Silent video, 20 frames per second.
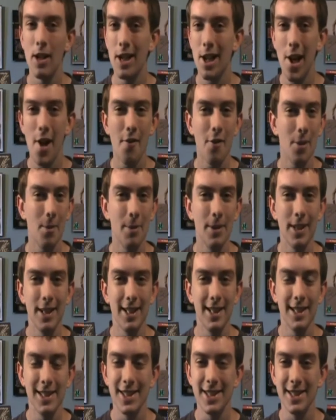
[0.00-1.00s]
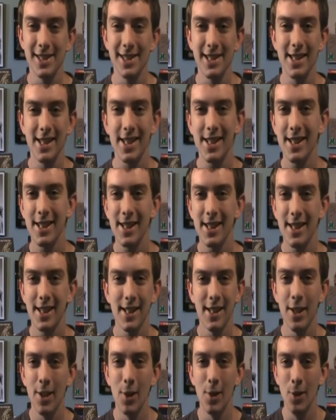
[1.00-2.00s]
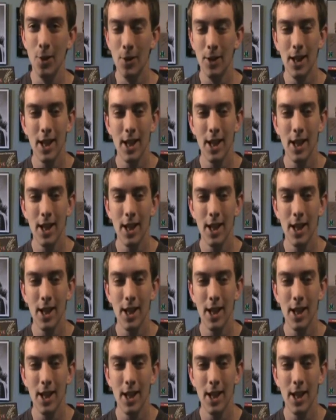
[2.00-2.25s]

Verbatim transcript: and everybody is just like, no.